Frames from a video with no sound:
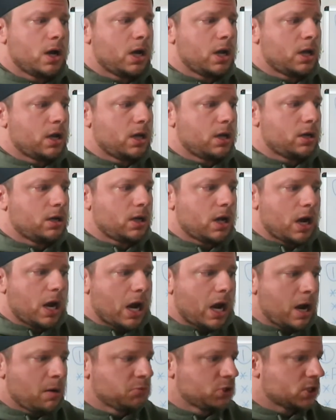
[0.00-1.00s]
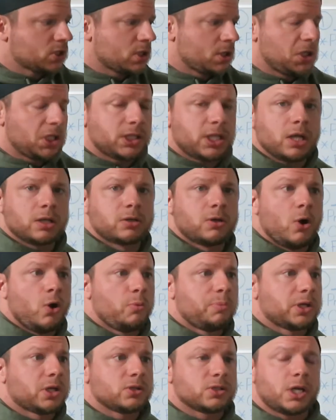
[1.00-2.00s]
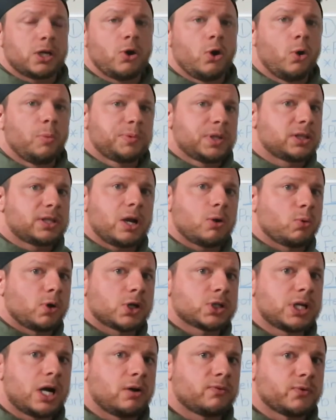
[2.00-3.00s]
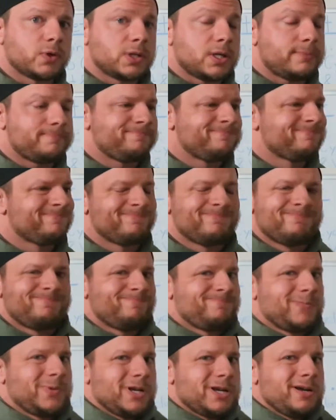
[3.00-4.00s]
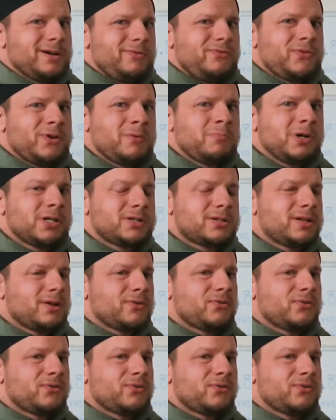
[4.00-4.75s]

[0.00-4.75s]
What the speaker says: and I'm just going to let that go because I hope that works out for them. You're going to feel much